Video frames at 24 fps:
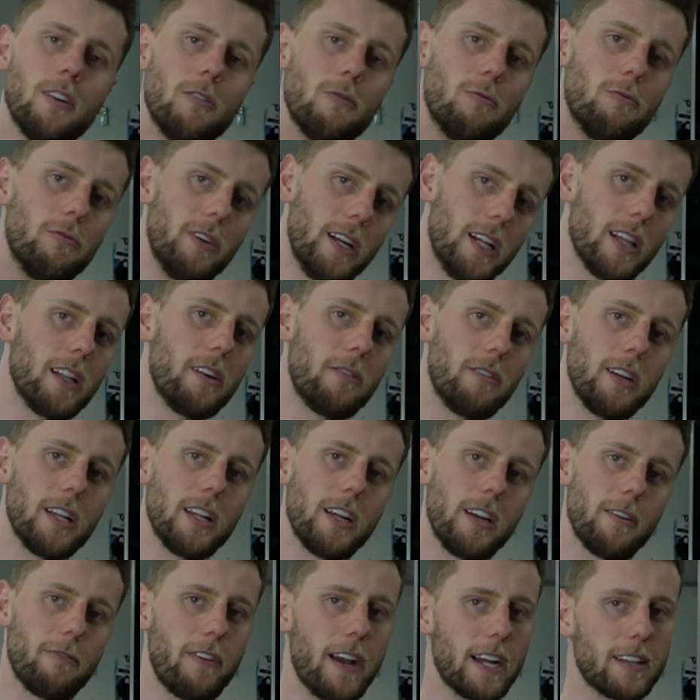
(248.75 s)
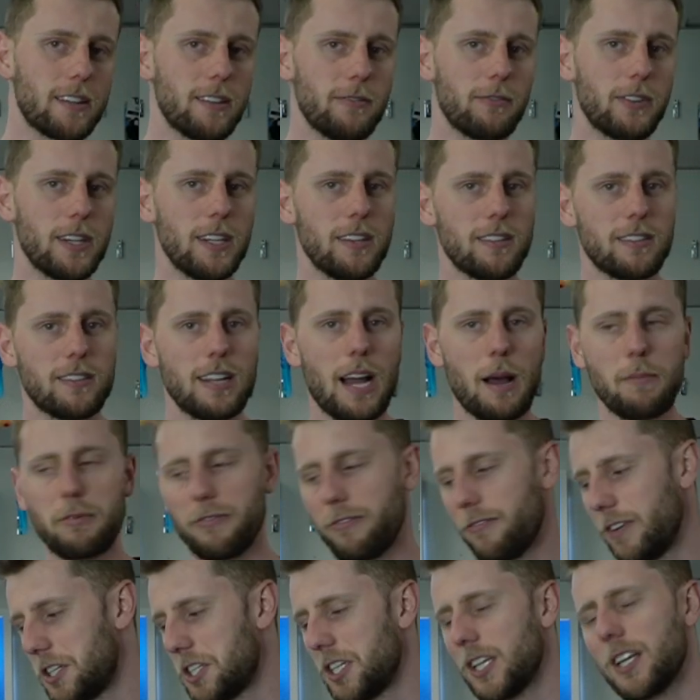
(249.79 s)
Really, really effective when you're snapper
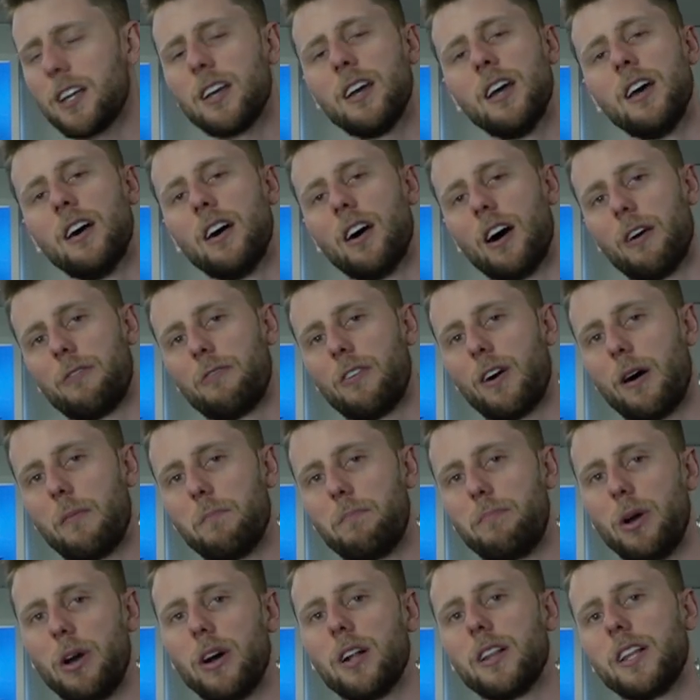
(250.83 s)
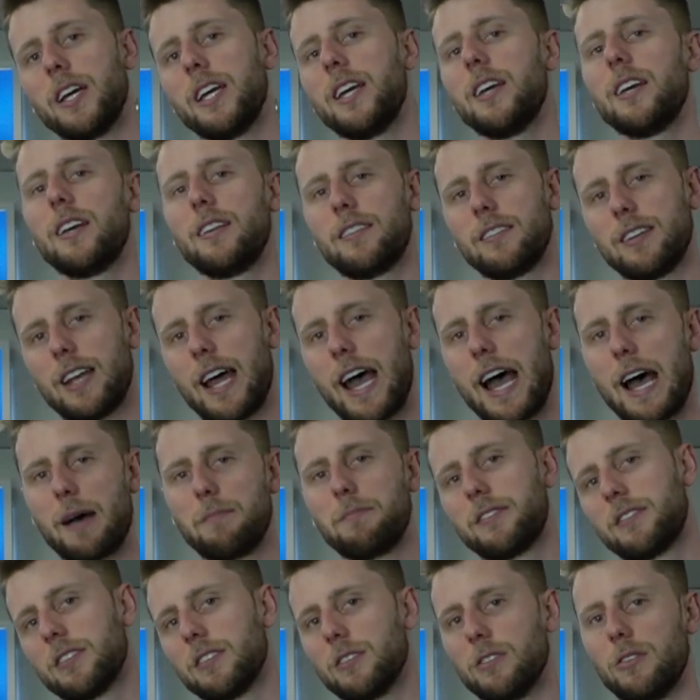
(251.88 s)
fishing. I find burly is an
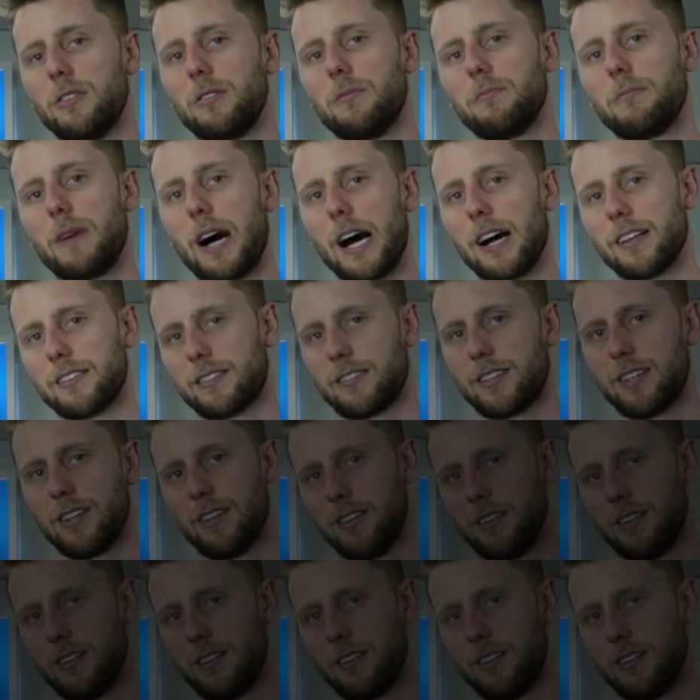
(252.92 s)
absolute must.